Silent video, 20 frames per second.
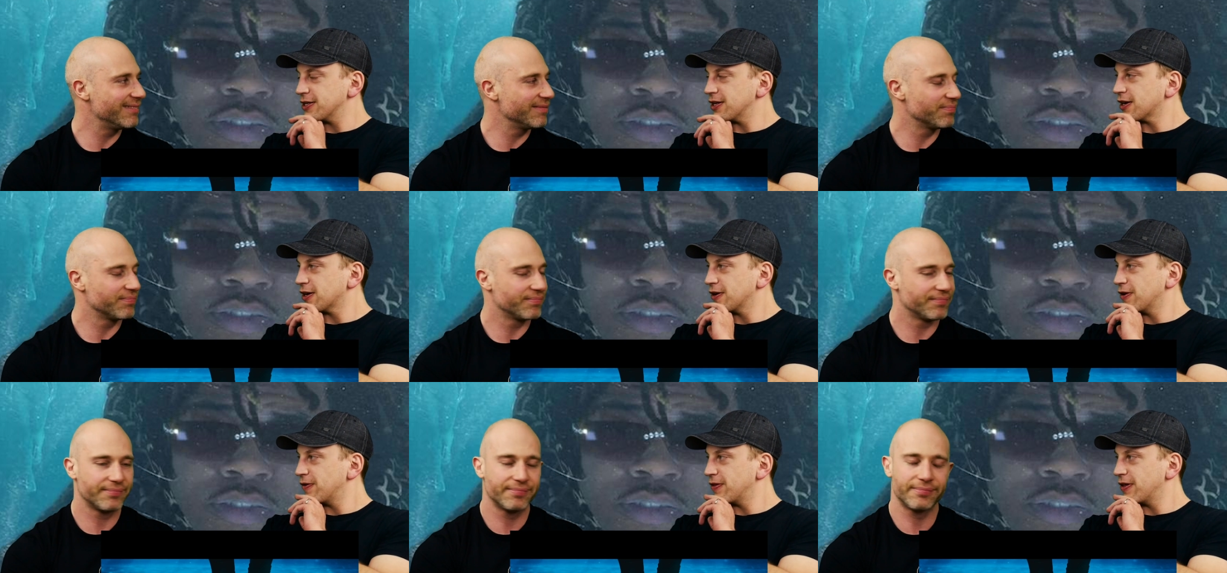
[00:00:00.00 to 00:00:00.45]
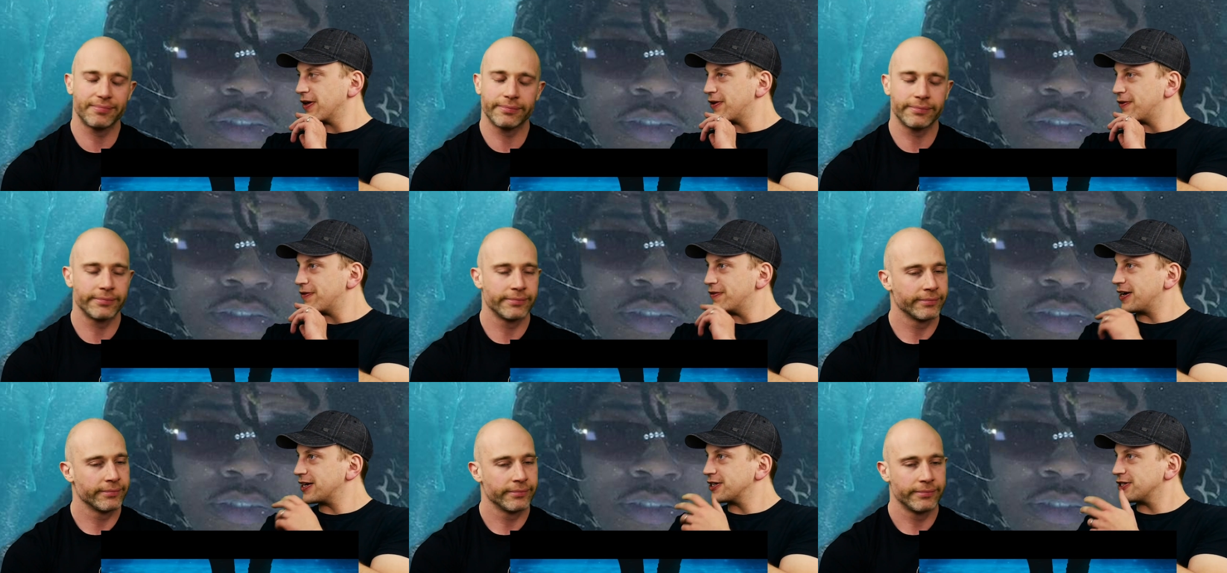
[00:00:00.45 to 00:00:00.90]
Speaker 1: like a lot of the other
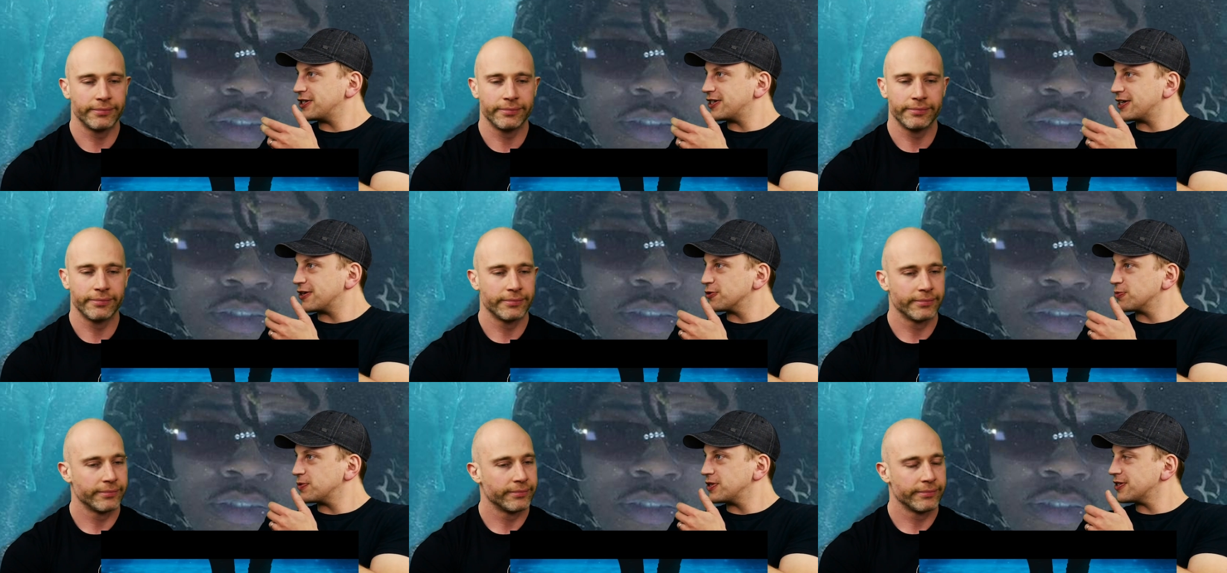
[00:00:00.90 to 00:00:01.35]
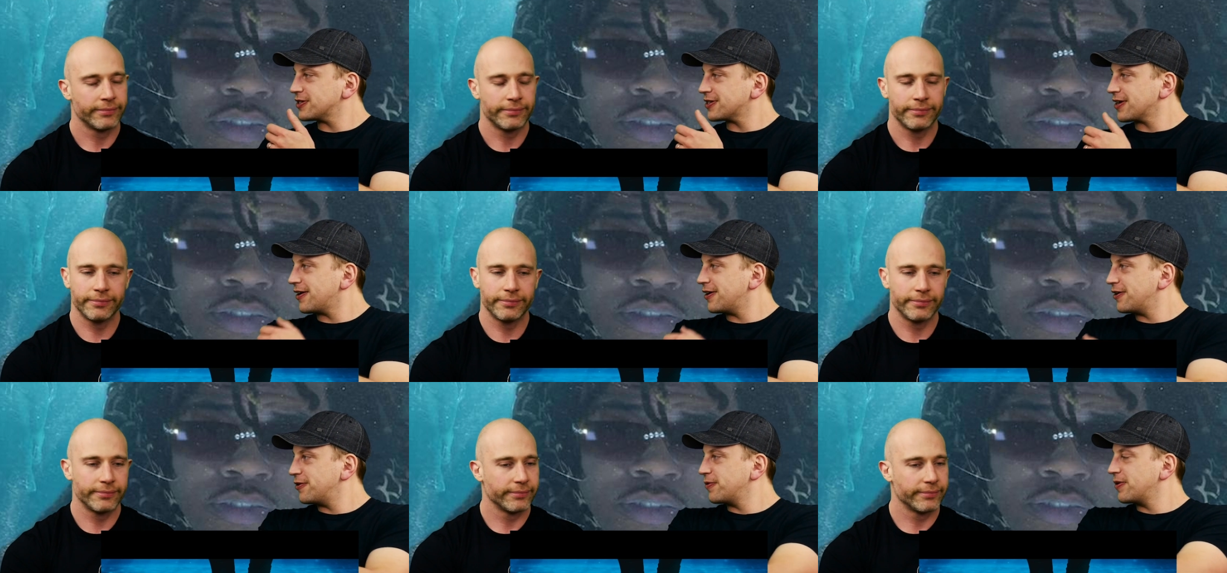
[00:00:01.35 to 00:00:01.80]
reaction channels we just
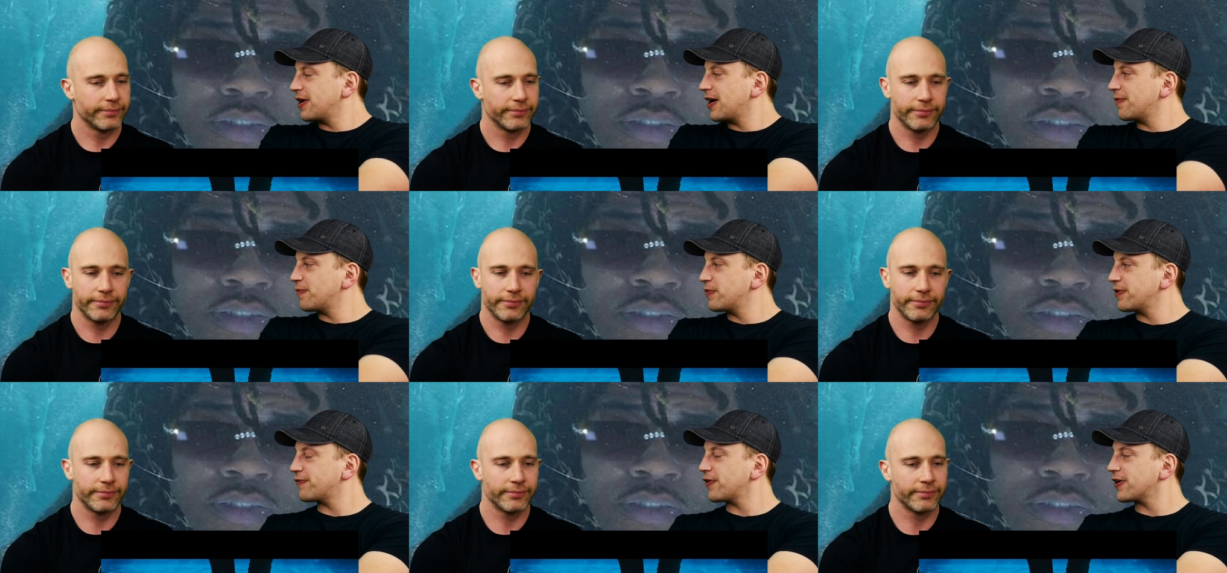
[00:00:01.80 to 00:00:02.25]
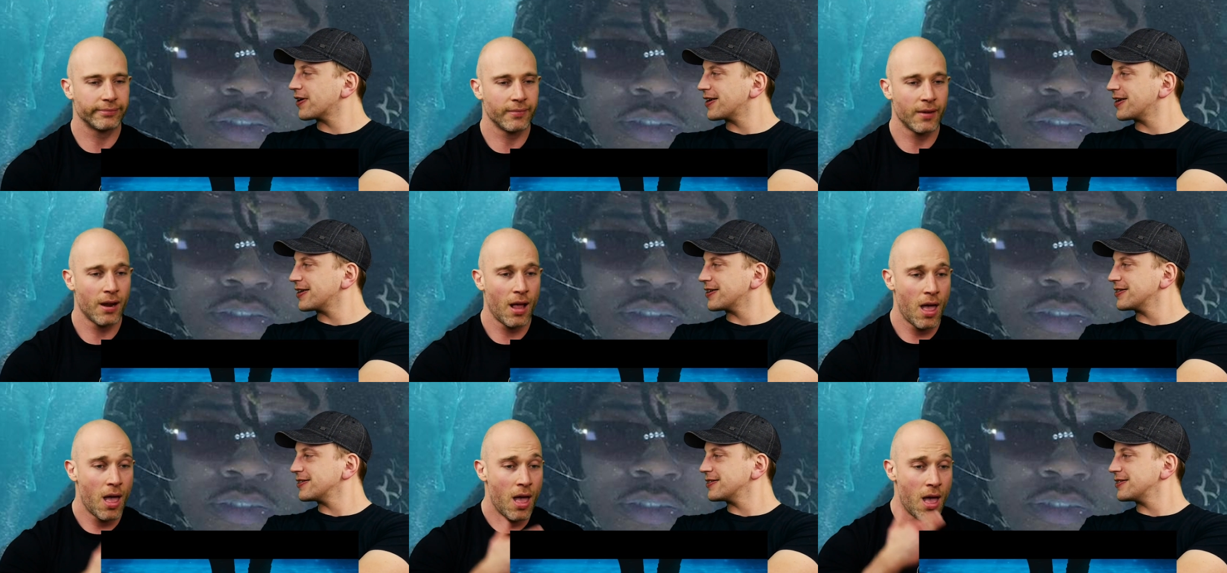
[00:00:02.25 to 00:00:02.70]
are who we are and we're
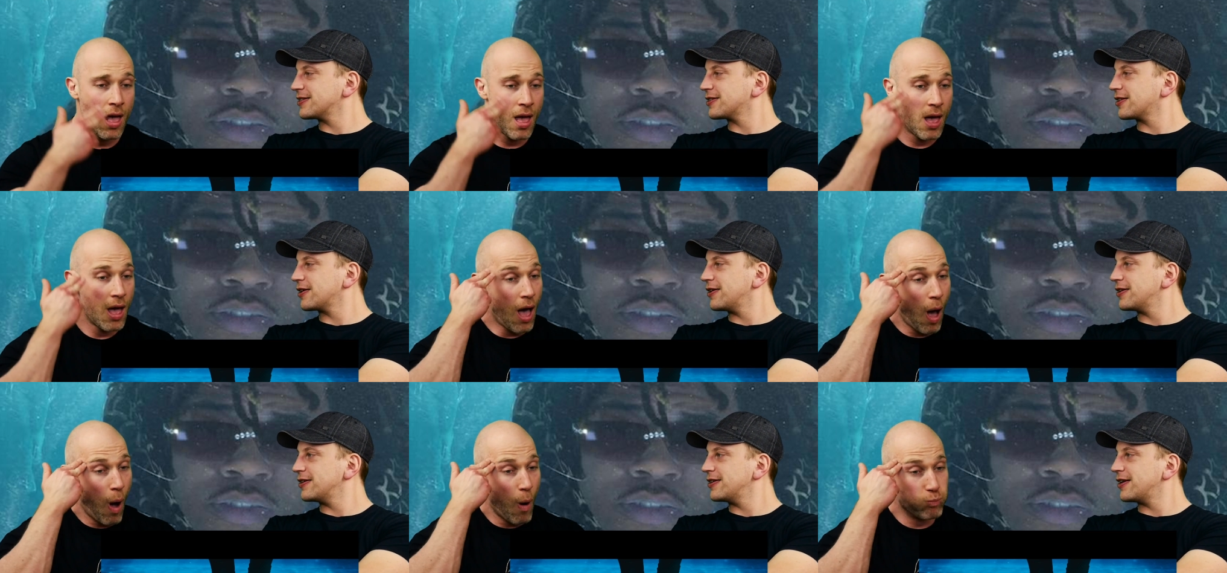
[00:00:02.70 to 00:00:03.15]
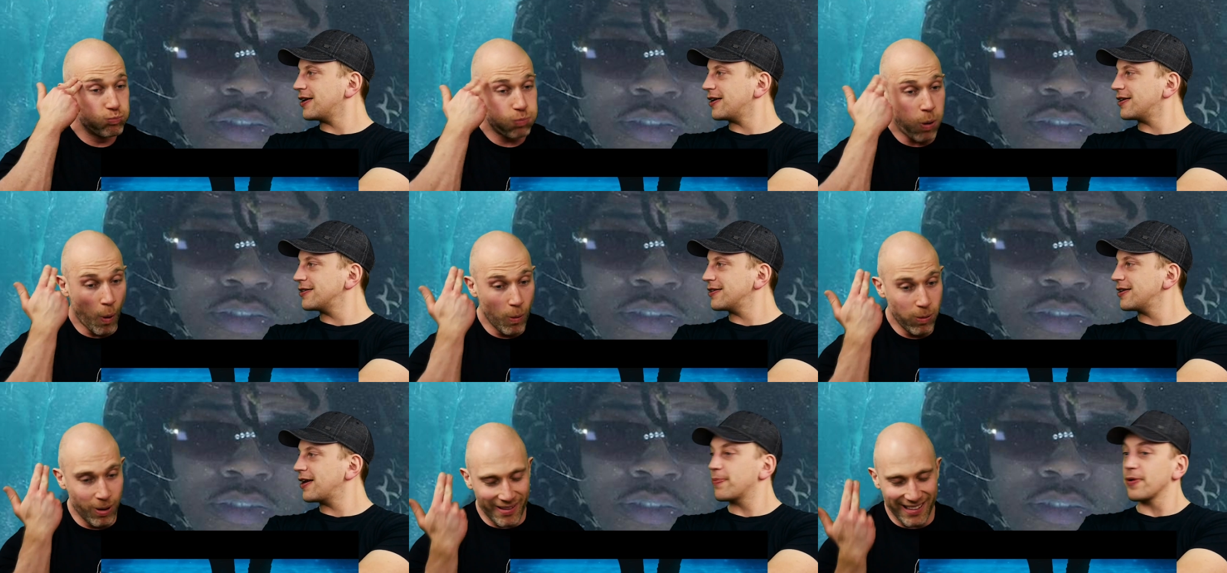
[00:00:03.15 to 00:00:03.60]
fucking uh, you know
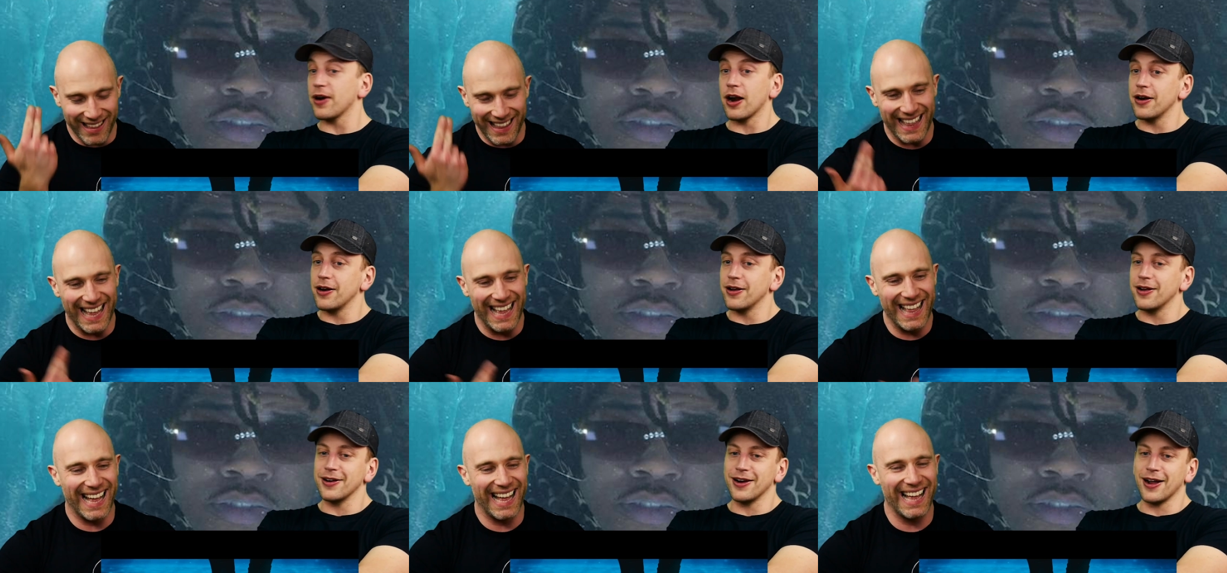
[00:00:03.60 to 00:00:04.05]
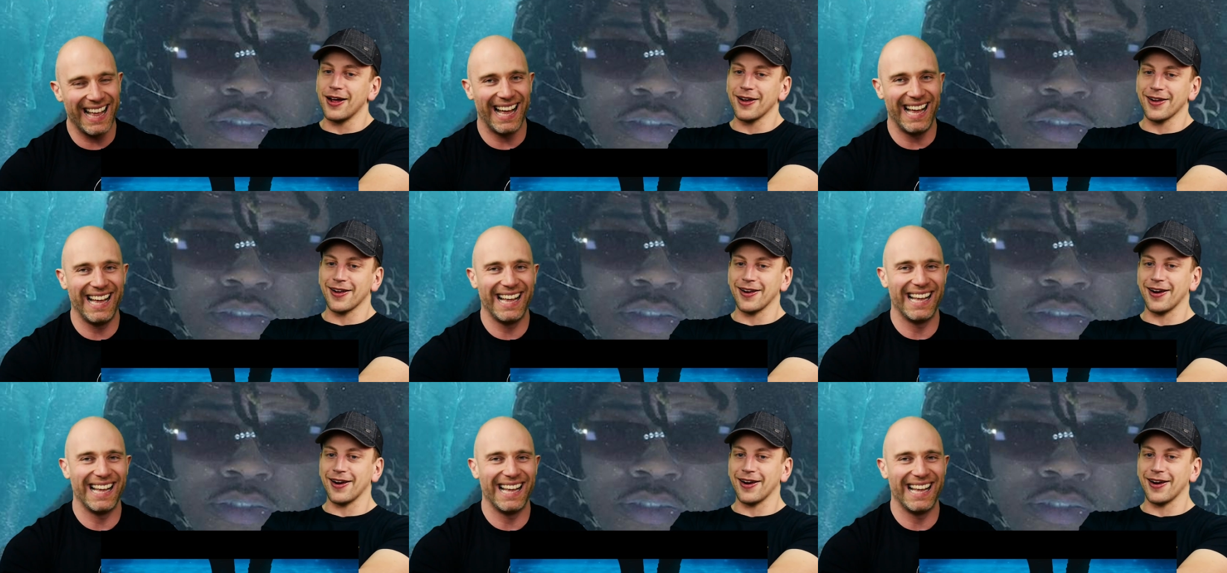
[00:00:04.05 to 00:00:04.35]
yeah, but I, like,